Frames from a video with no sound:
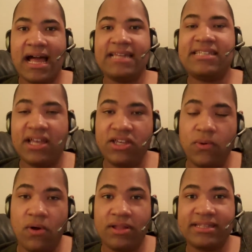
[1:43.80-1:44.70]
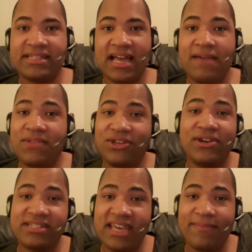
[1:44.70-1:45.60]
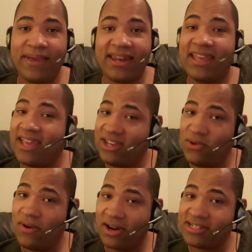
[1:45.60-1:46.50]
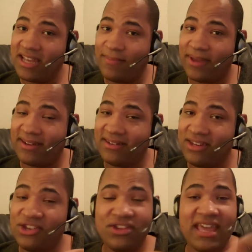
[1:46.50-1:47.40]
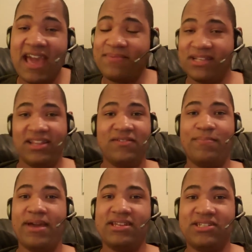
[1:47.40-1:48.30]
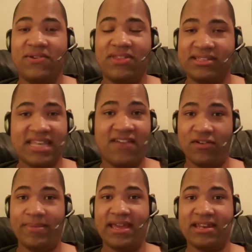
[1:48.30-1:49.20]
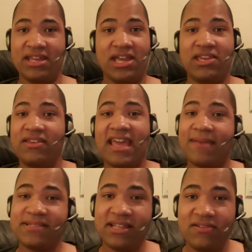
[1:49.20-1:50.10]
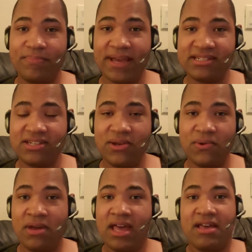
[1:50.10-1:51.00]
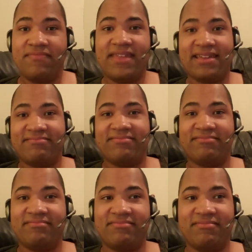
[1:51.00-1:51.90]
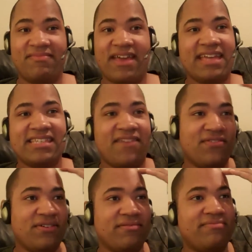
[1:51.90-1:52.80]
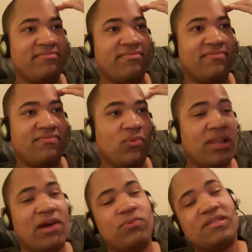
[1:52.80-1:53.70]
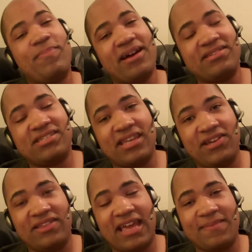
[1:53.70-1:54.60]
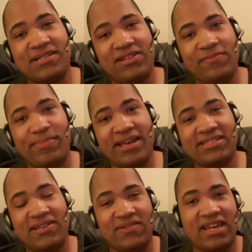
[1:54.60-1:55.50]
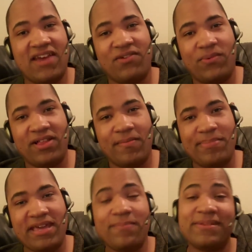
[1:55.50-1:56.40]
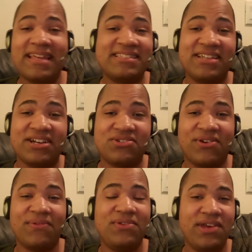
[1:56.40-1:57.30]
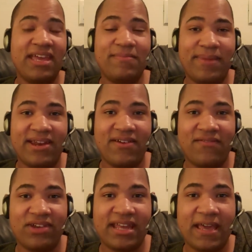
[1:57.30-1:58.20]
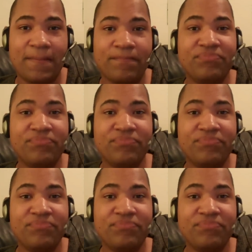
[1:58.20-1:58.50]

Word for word: I tell you all the time that you're a champion, and you are a champion. You're the absolute best you that's ever been. You're the absolute best you that has ever... Well, I was about to say you're the absolute best you that ever will be, but that's not true. You're getting better every day.